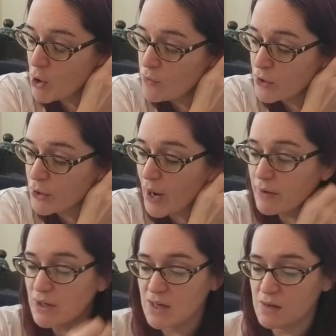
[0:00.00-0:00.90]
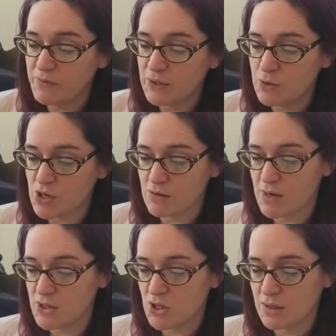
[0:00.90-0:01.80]
overcrowded in a few
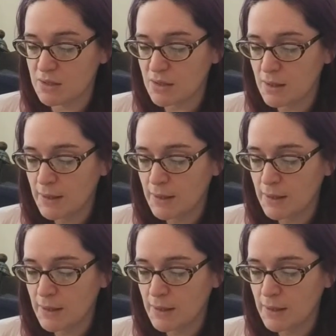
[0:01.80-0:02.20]
generations.